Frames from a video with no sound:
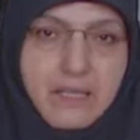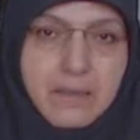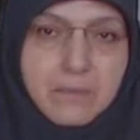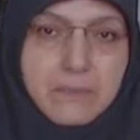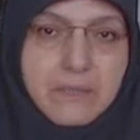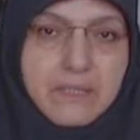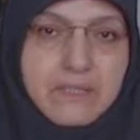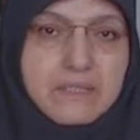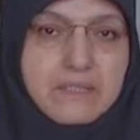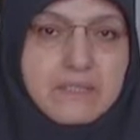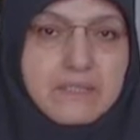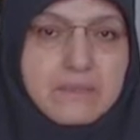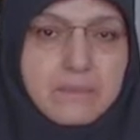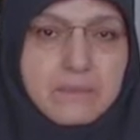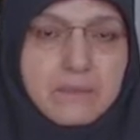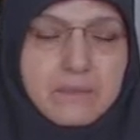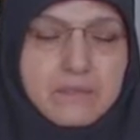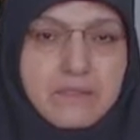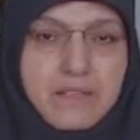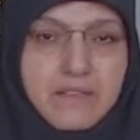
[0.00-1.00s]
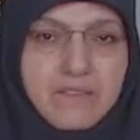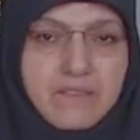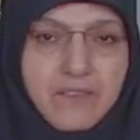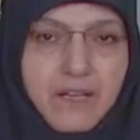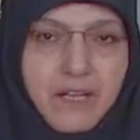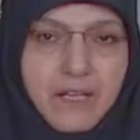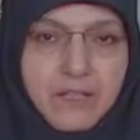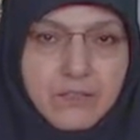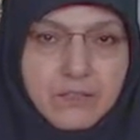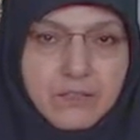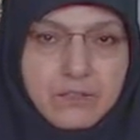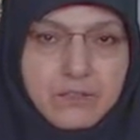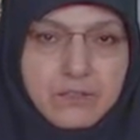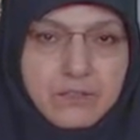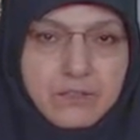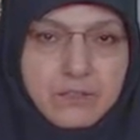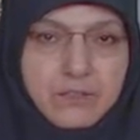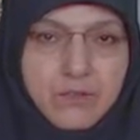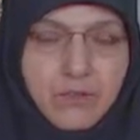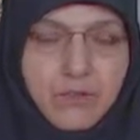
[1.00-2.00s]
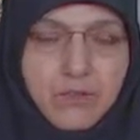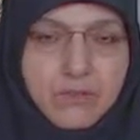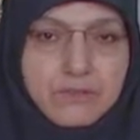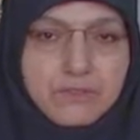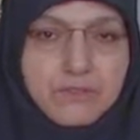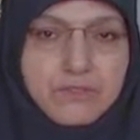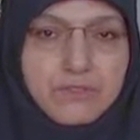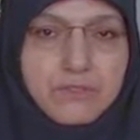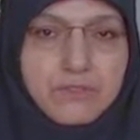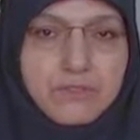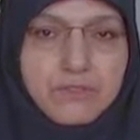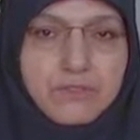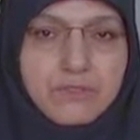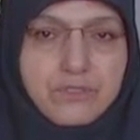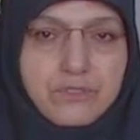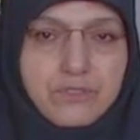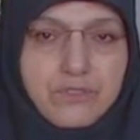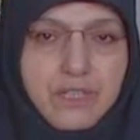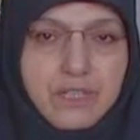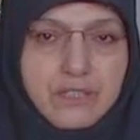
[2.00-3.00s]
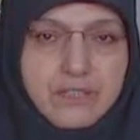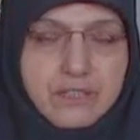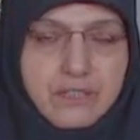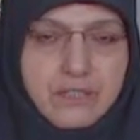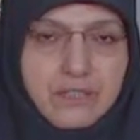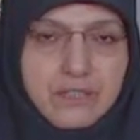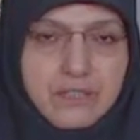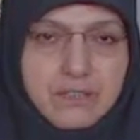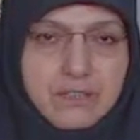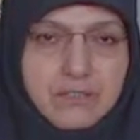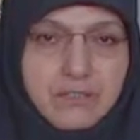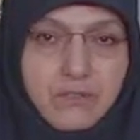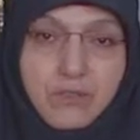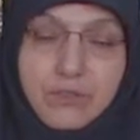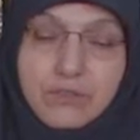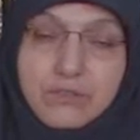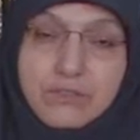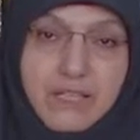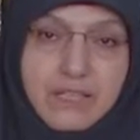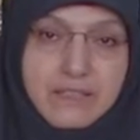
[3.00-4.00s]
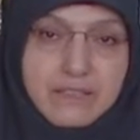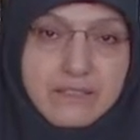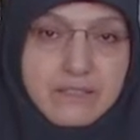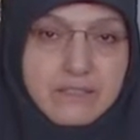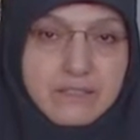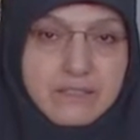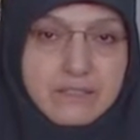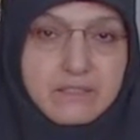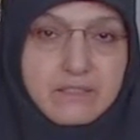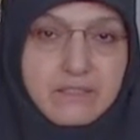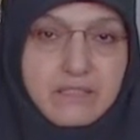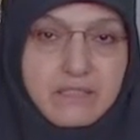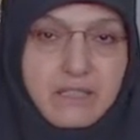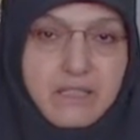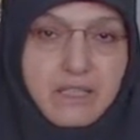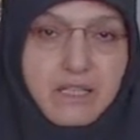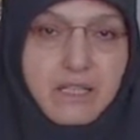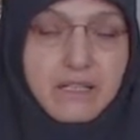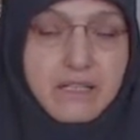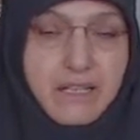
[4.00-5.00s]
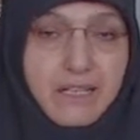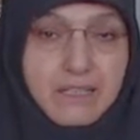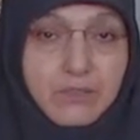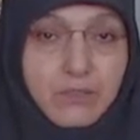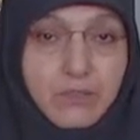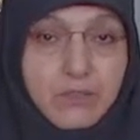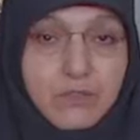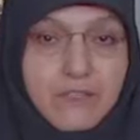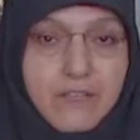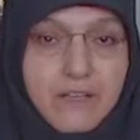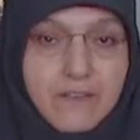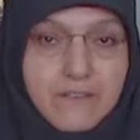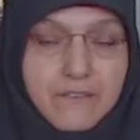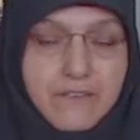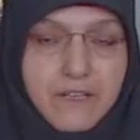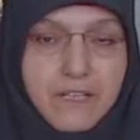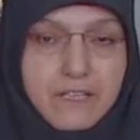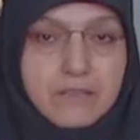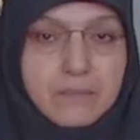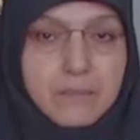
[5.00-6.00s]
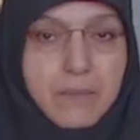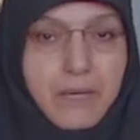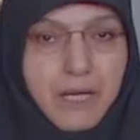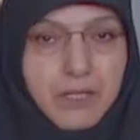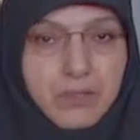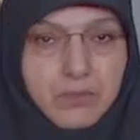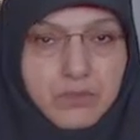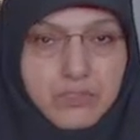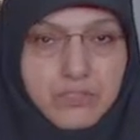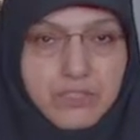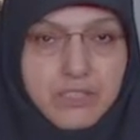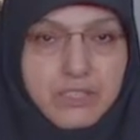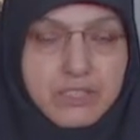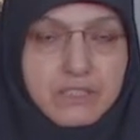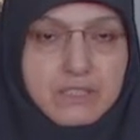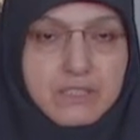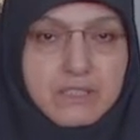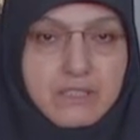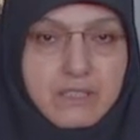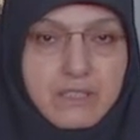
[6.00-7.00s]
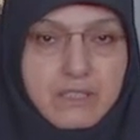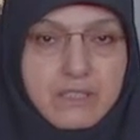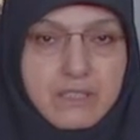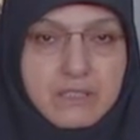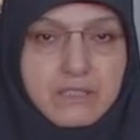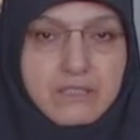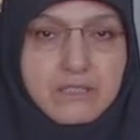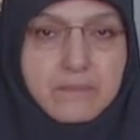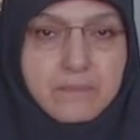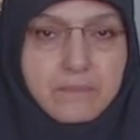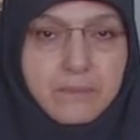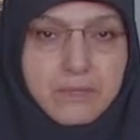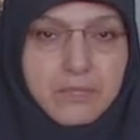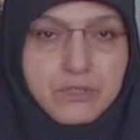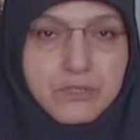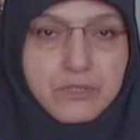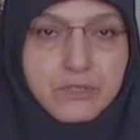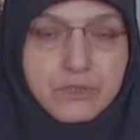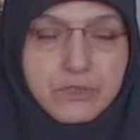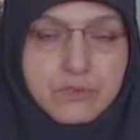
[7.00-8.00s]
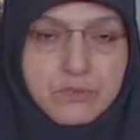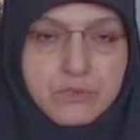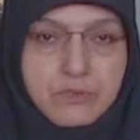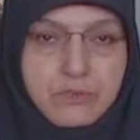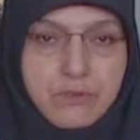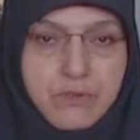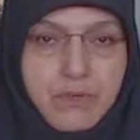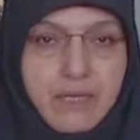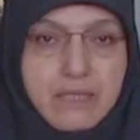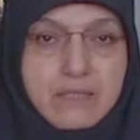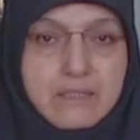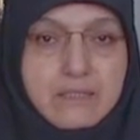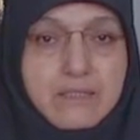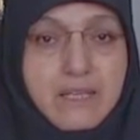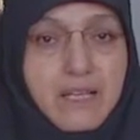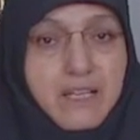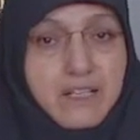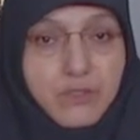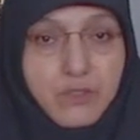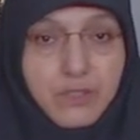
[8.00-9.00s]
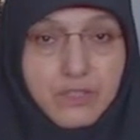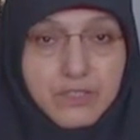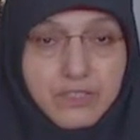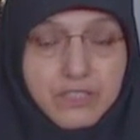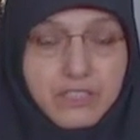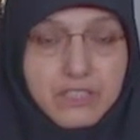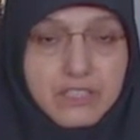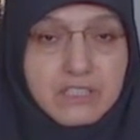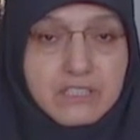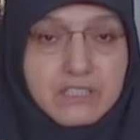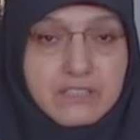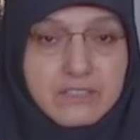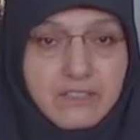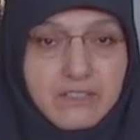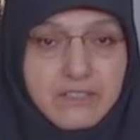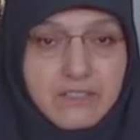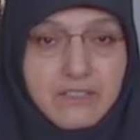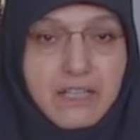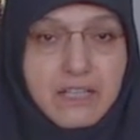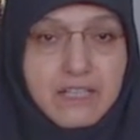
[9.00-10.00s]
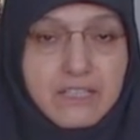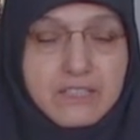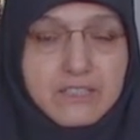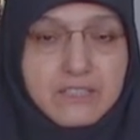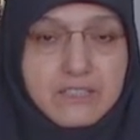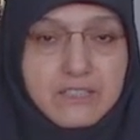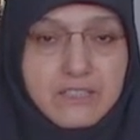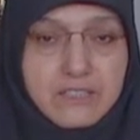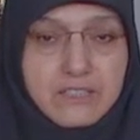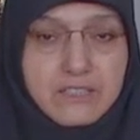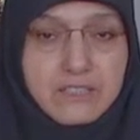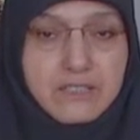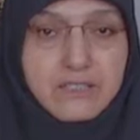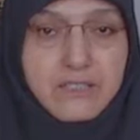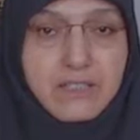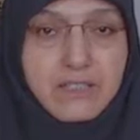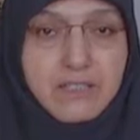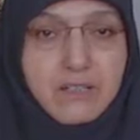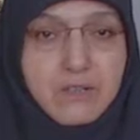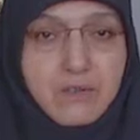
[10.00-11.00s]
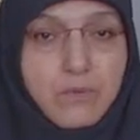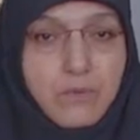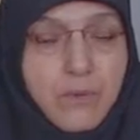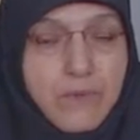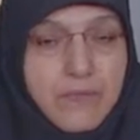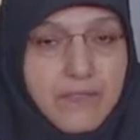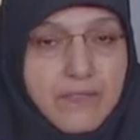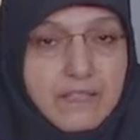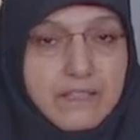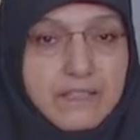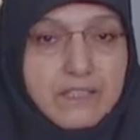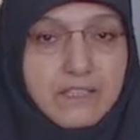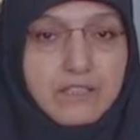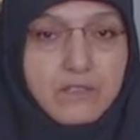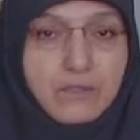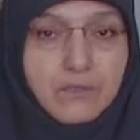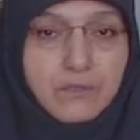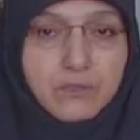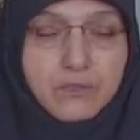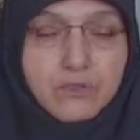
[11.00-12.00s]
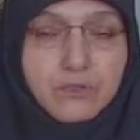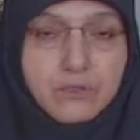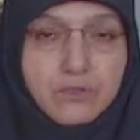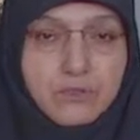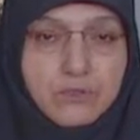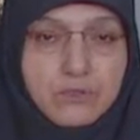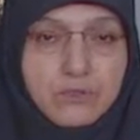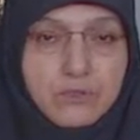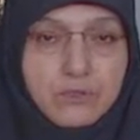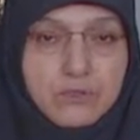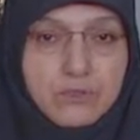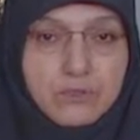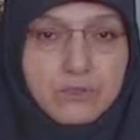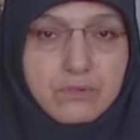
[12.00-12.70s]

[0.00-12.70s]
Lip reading: Principles and values of the chosen deity or deities not only affect biological, spiritual, and psychological interrelations within the individuals,